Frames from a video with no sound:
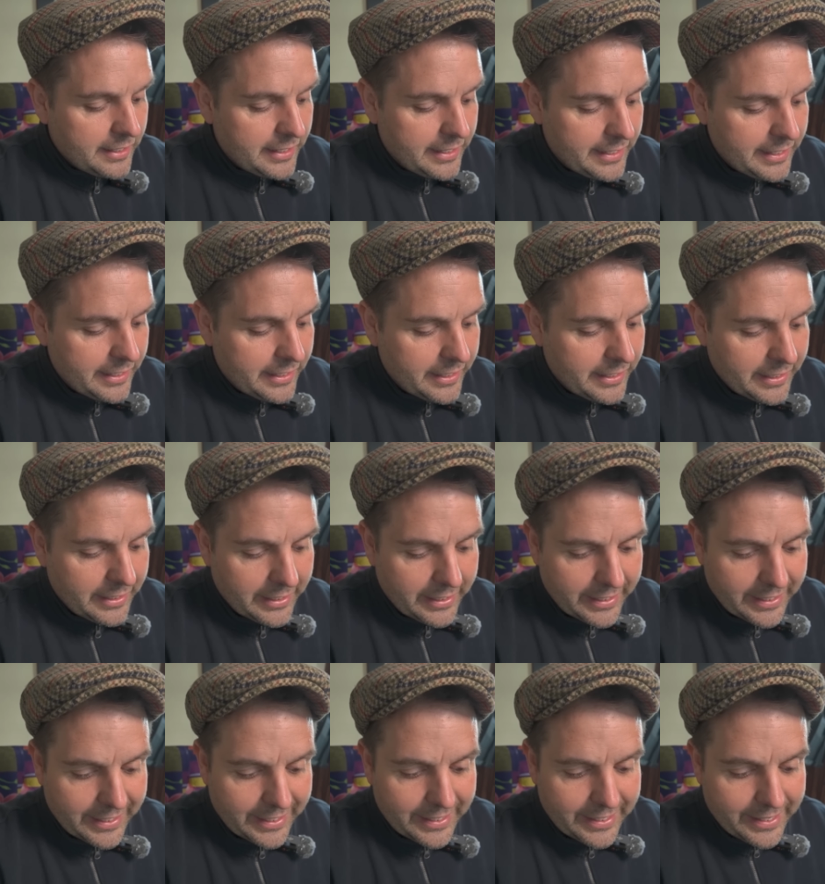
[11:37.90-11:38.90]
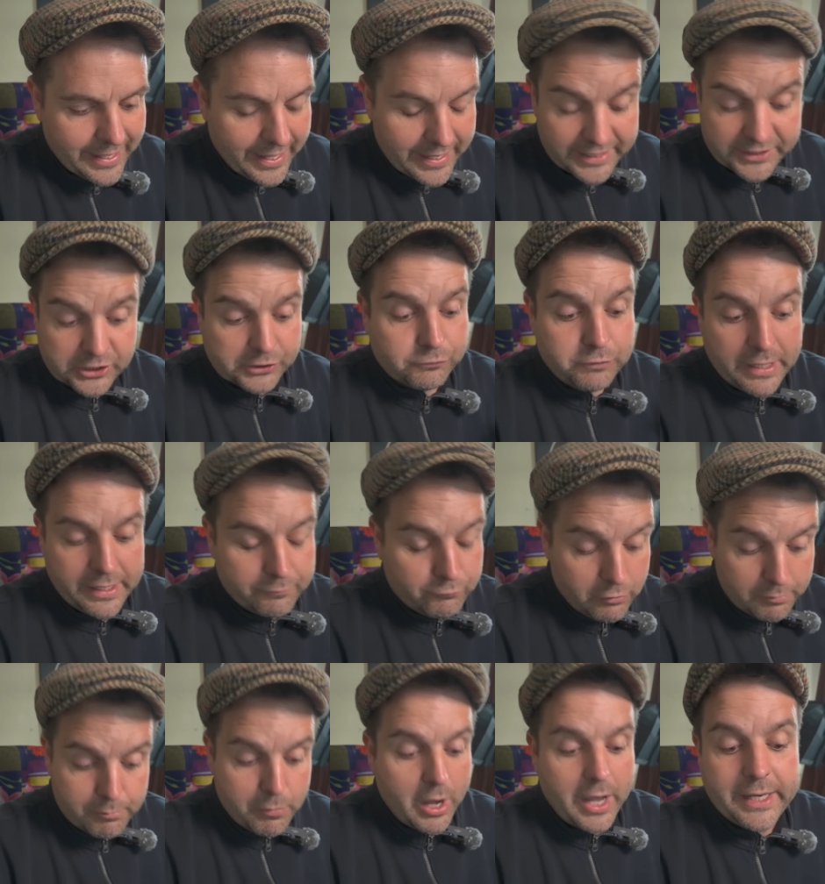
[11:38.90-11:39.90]
Uh, and it just it
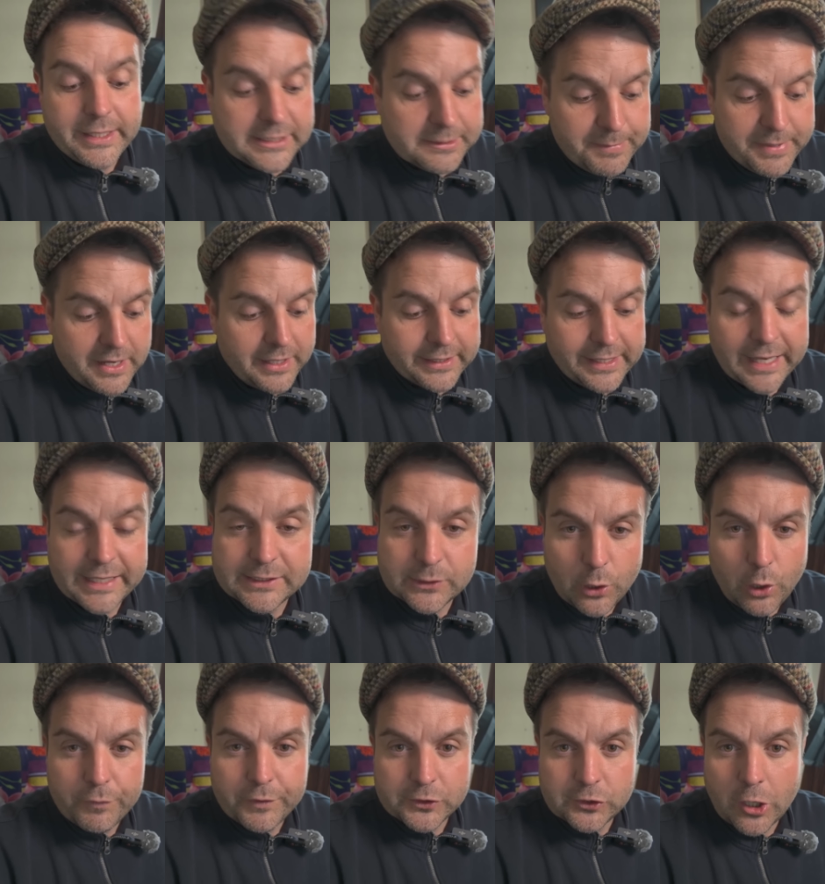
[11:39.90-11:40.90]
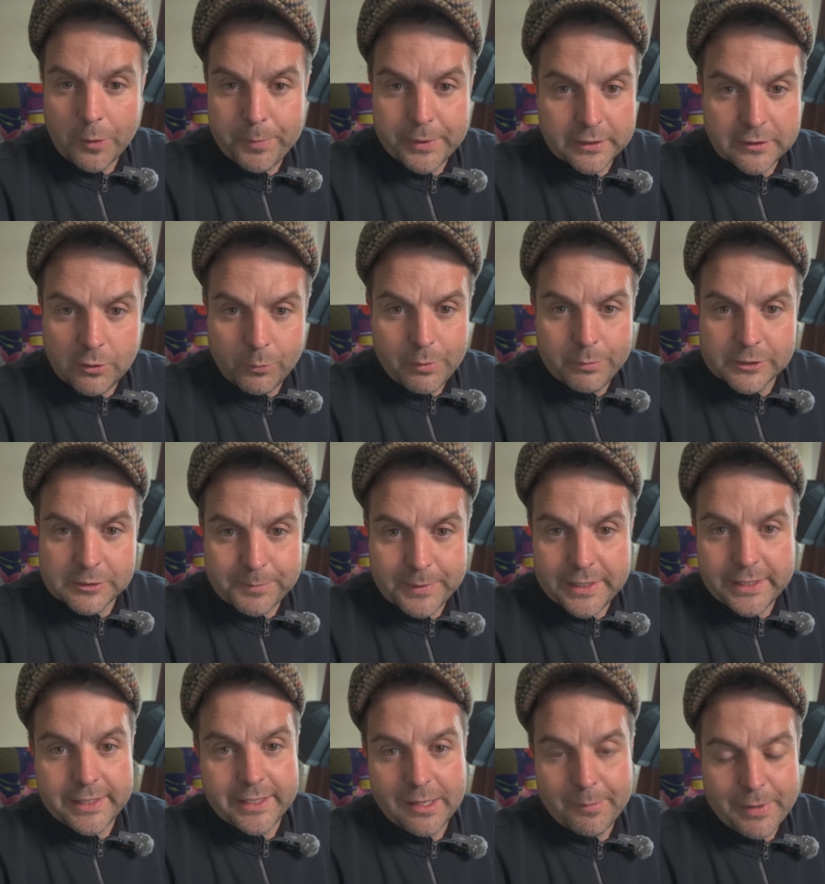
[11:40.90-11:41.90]
reminds me, I guess, of a topic that we were
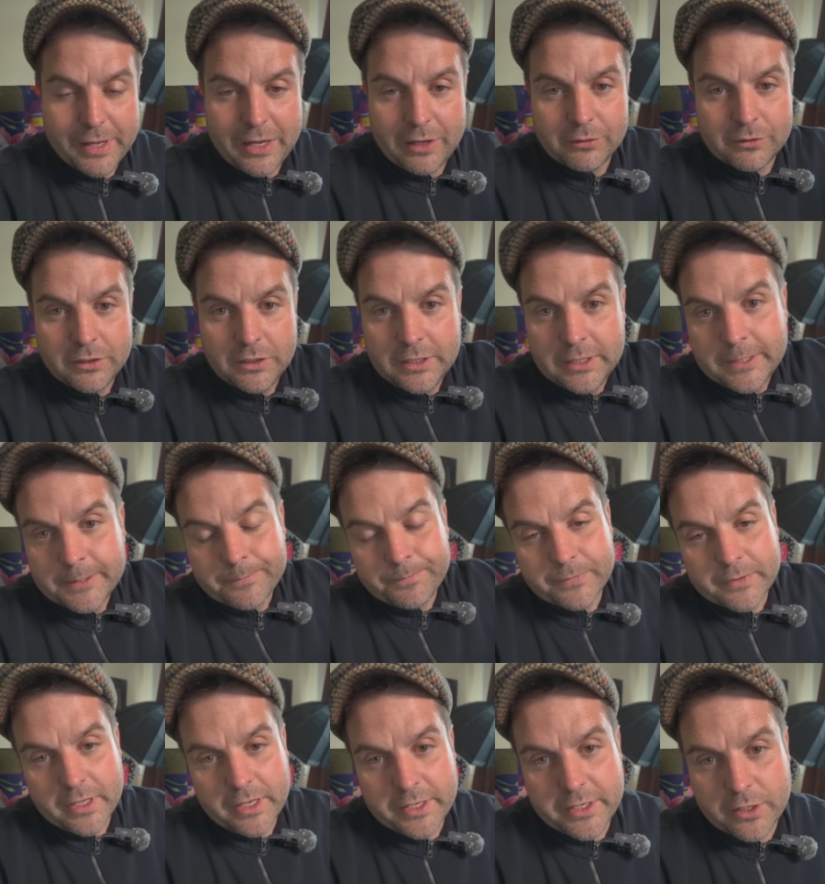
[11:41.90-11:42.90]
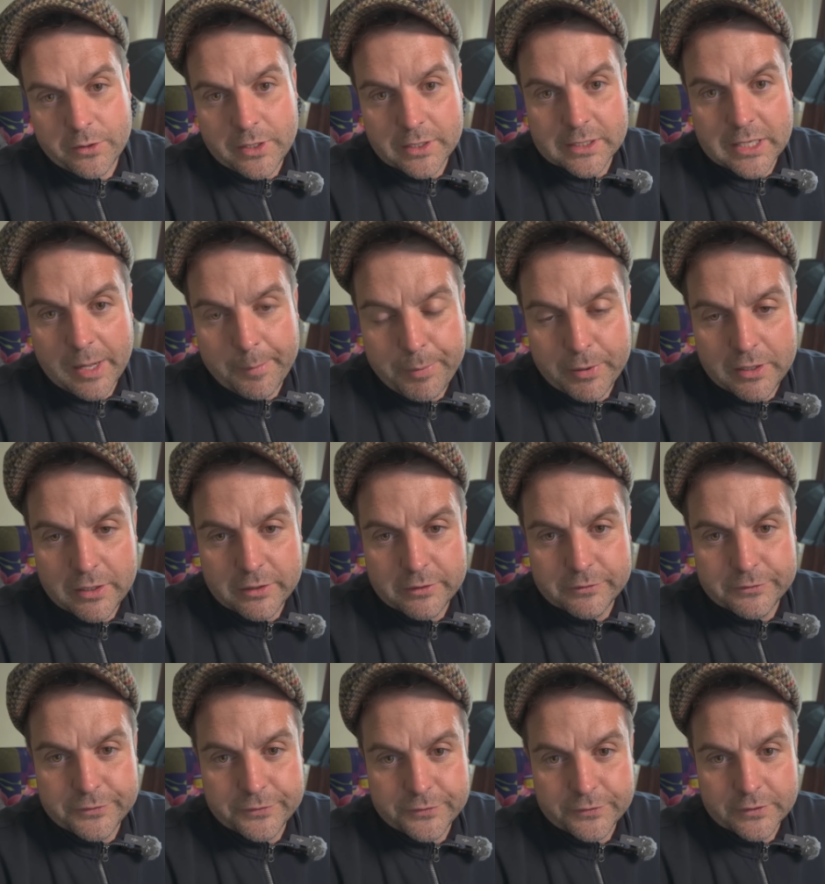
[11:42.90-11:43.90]
speaking about, you know, a couple
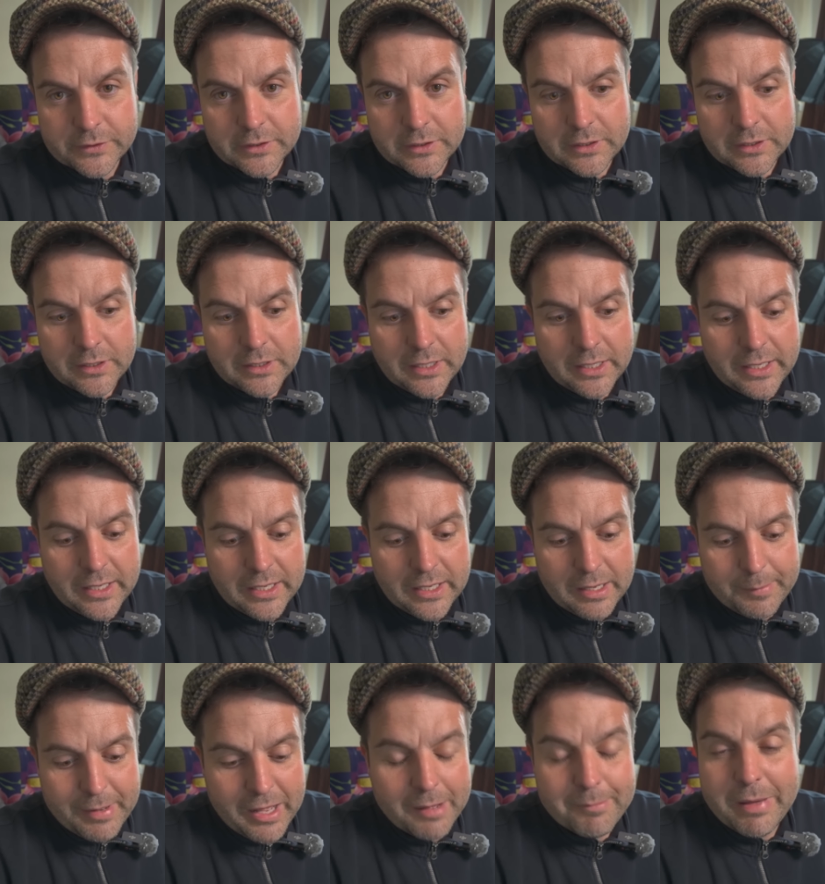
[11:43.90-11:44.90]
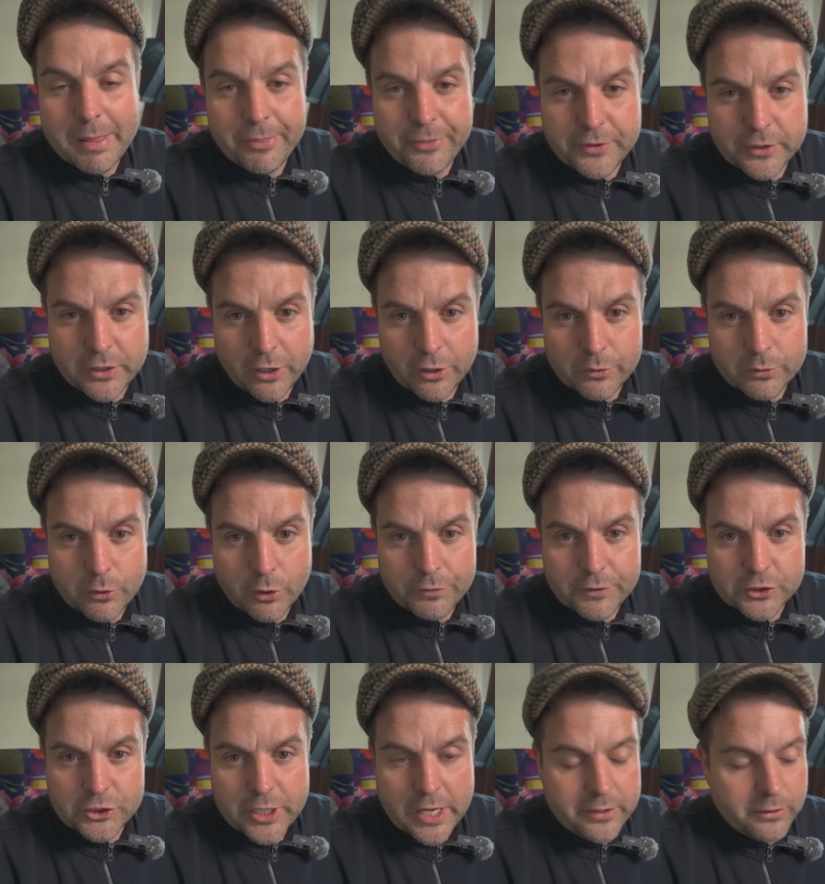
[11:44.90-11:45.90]
of uh, about a month ago on
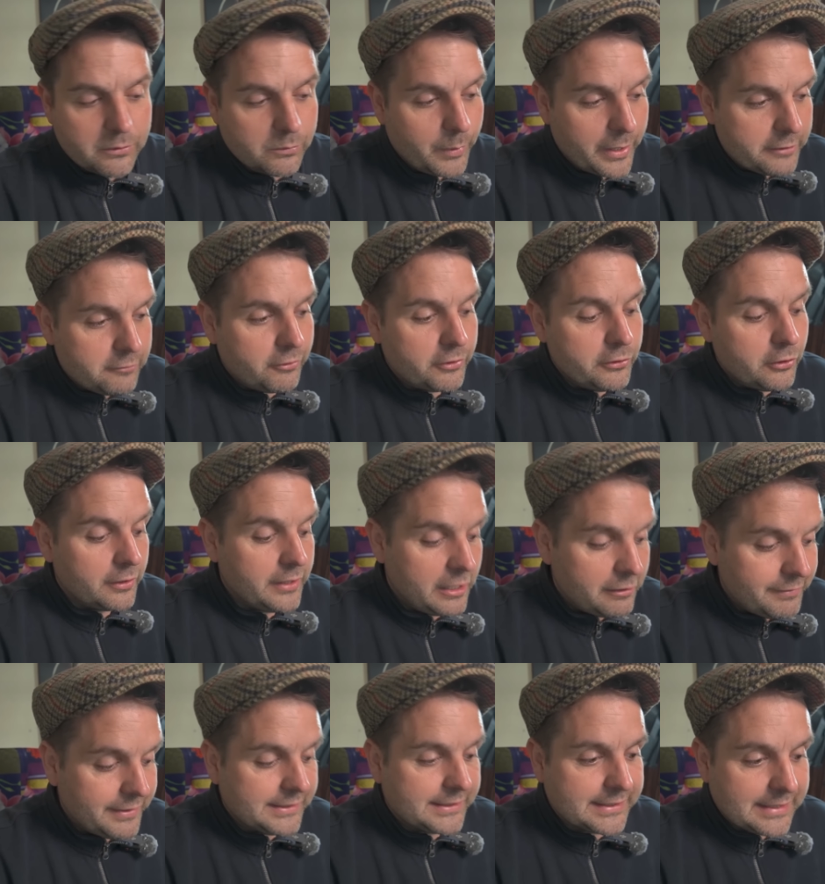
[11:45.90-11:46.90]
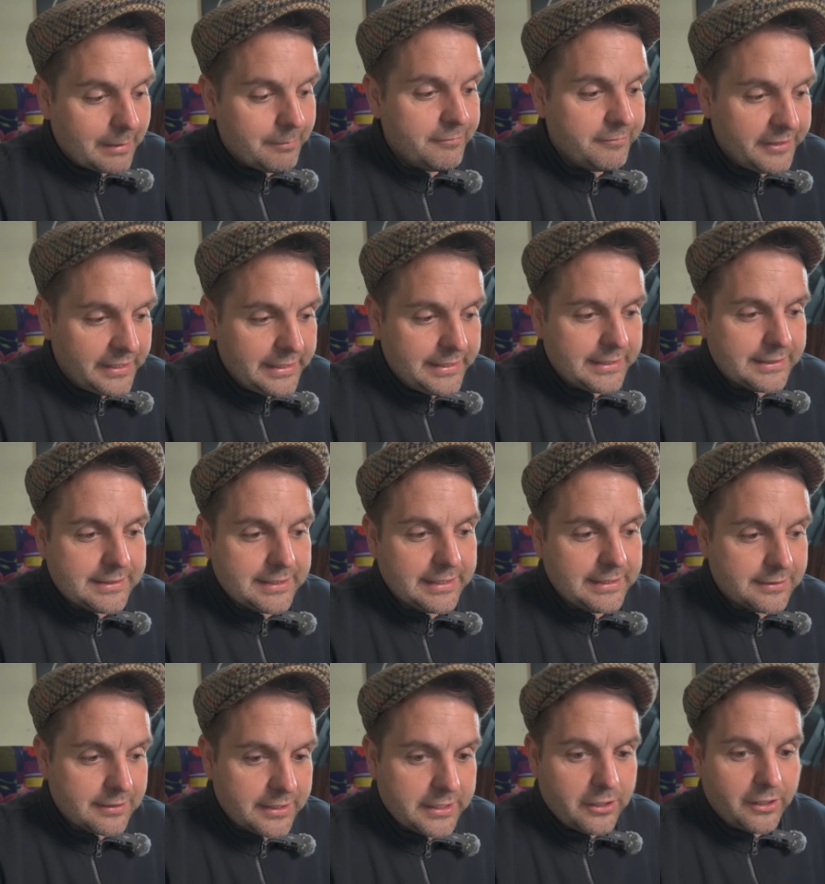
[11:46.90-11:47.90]
the channel whether or not there is some validity
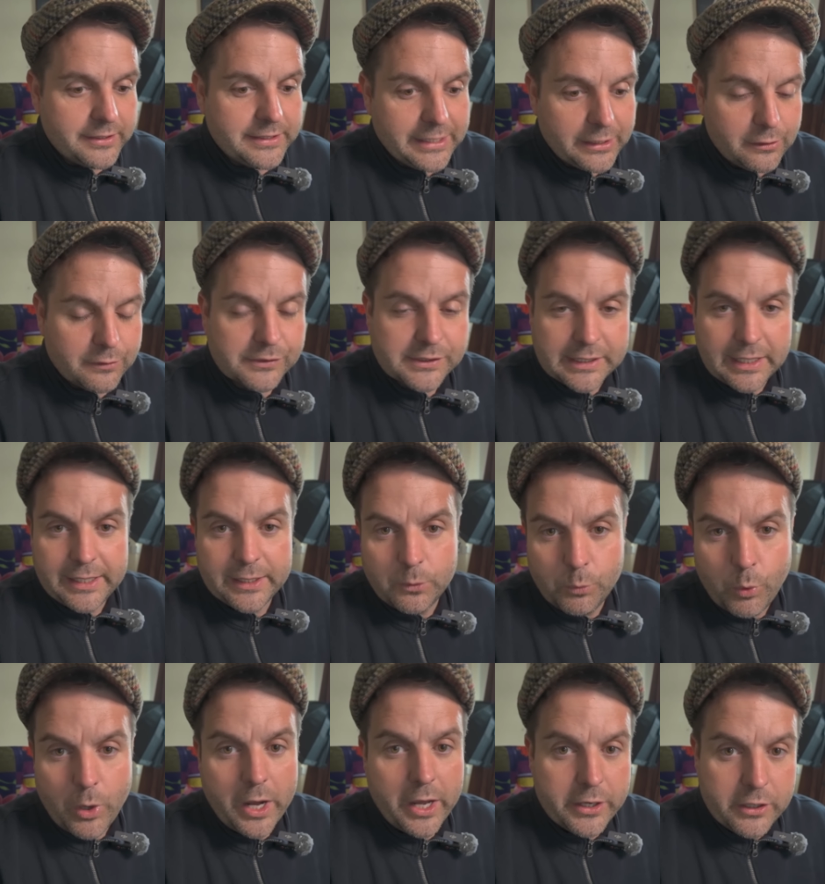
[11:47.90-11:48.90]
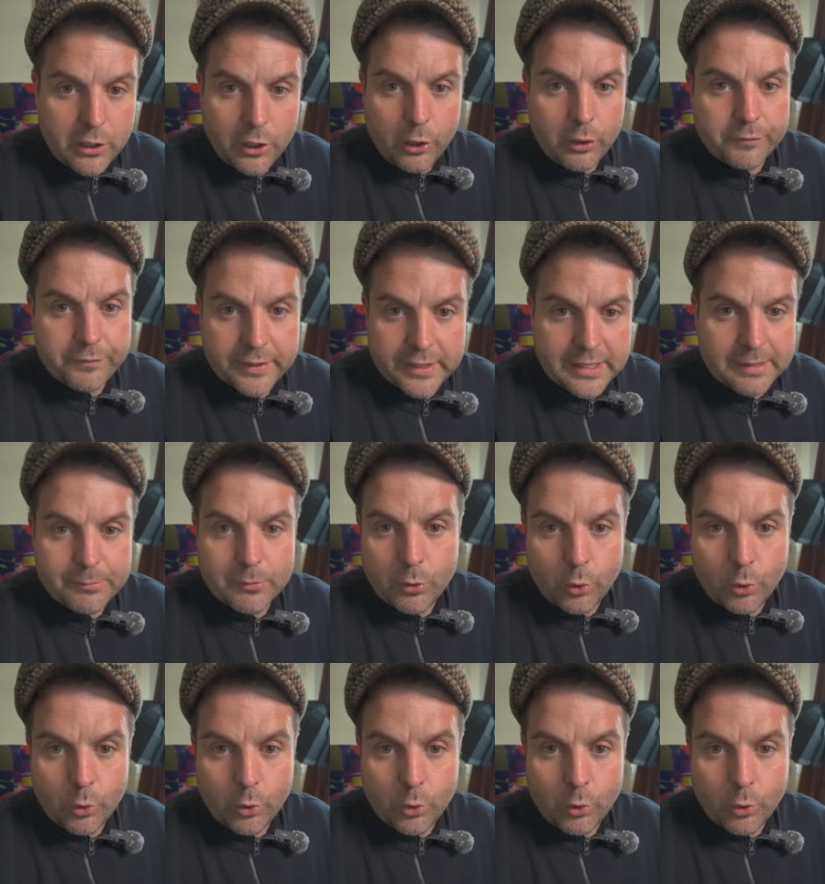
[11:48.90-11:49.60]
to the idea of selling one of him